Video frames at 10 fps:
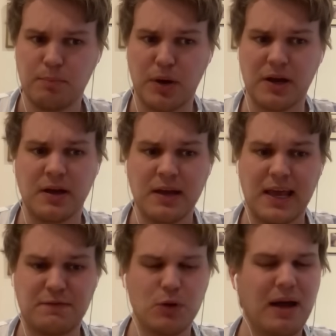but
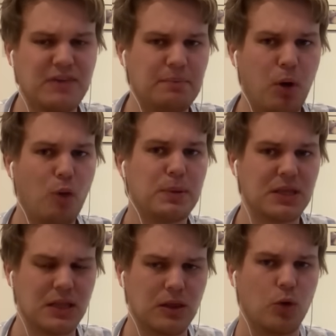if you have a
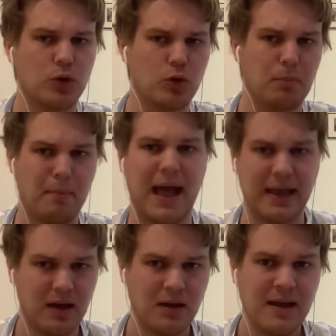popular local
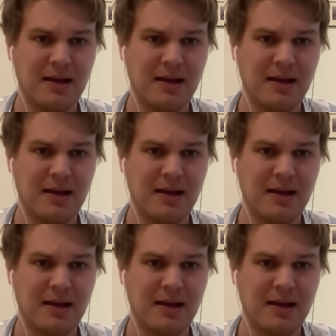mayor